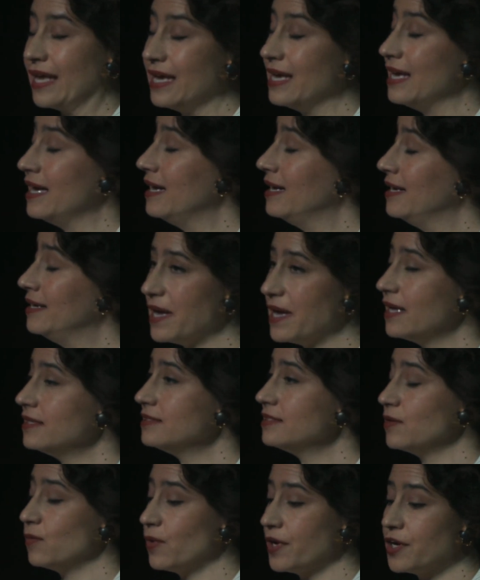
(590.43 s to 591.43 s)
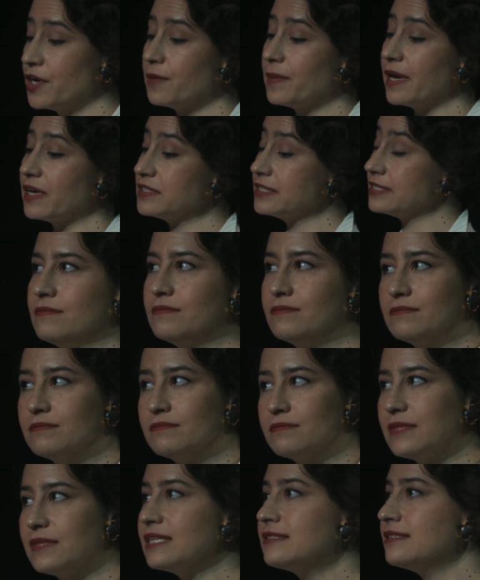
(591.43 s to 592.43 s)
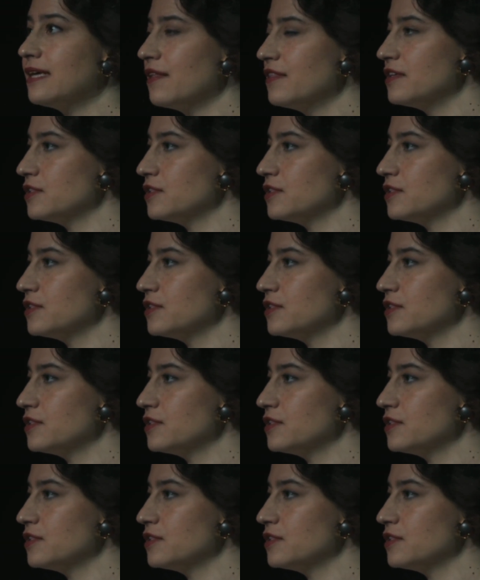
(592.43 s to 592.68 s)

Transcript: is a powerful and direct indictment of McCarthy's